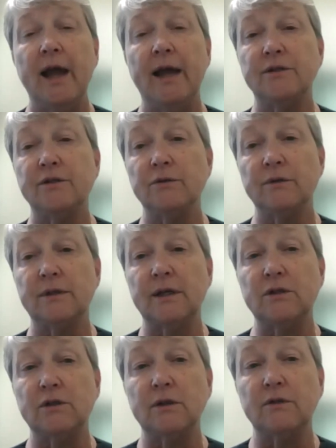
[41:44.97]
at certain
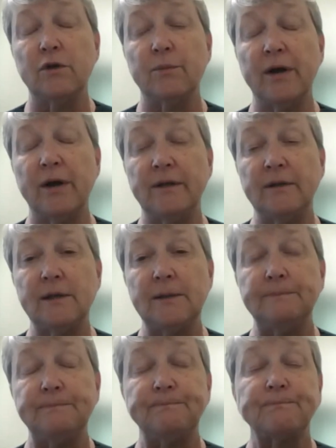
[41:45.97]
stages of her
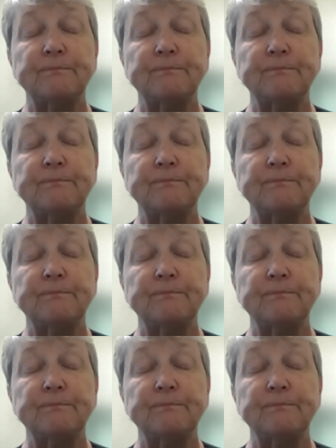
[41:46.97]
pregnancy.